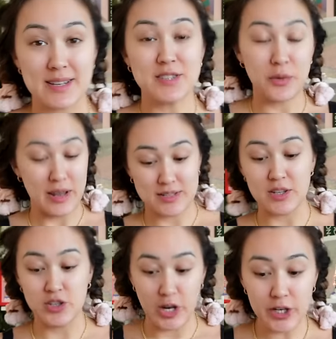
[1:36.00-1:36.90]
so yes,
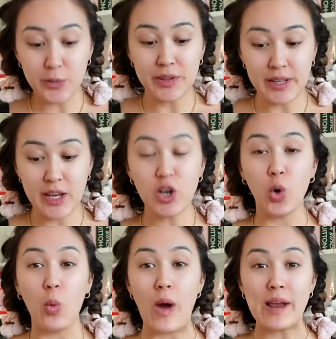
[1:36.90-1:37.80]
genuinely
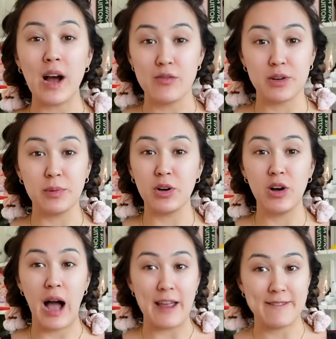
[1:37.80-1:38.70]
quite
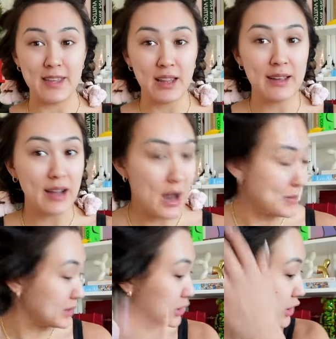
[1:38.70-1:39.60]
comfortable. I feel like I'm
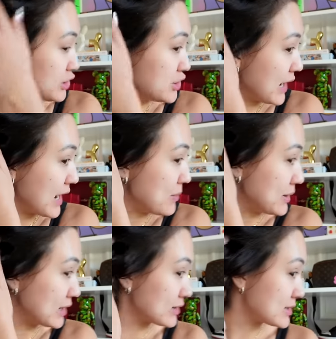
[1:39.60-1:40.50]
in good shape.
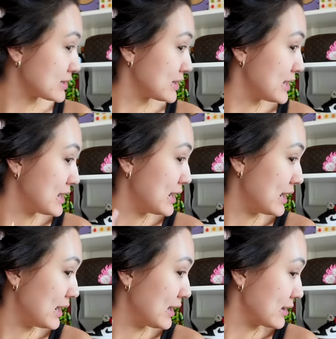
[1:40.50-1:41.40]
Here's the,
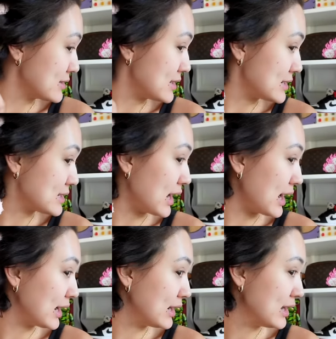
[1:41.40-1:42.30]
here's this
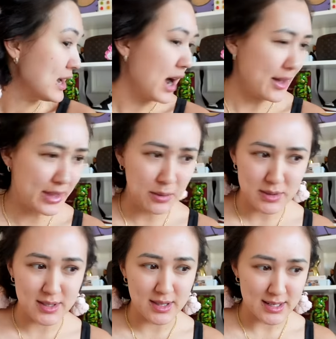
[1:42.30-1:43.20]
side. I think it
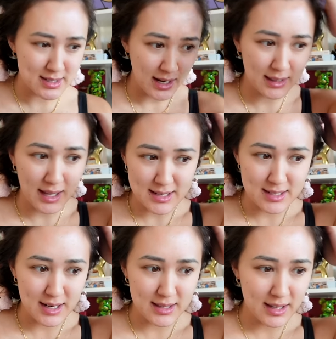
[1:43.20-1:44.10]
was this side last
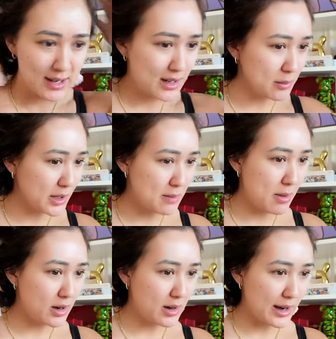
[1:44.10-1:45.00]
night that ended up looking
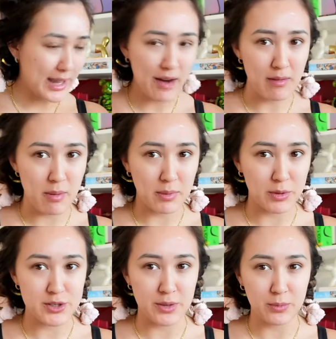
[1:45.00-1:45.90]
better. I can't remember
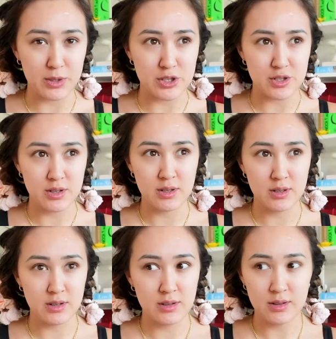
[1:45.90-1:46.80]
which. Was
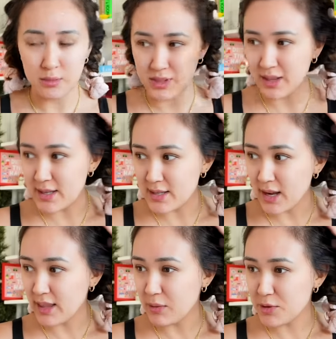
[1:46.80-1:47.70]
it this
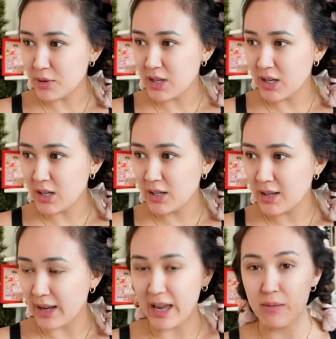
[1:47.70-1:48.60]
side that was really good?
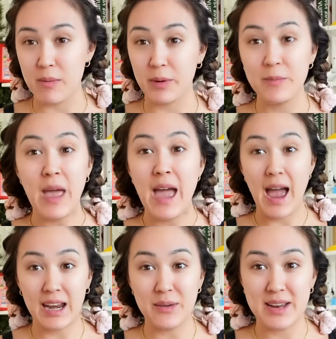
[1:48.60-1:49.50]
I can't remember.
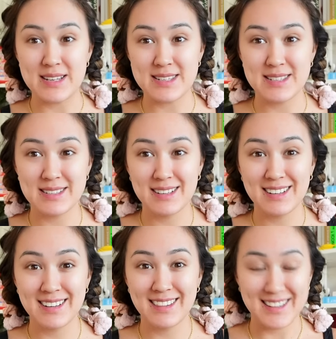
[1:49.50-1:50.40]
Anyways,
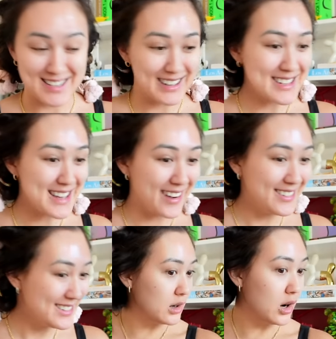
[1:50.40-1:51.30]
let's take this out.
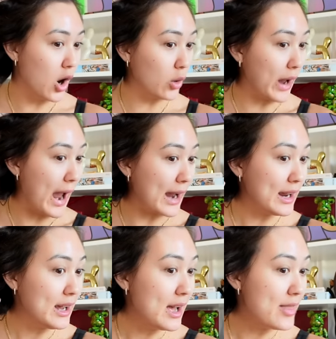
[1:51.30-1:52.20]

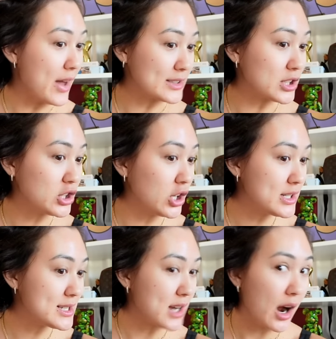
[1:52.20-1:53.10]
Okay, that's a good
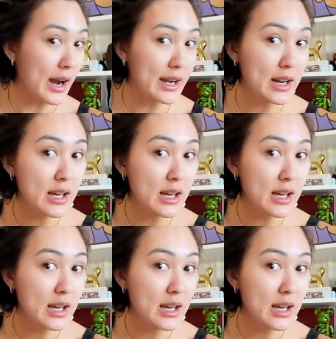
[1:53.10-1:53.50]
sign.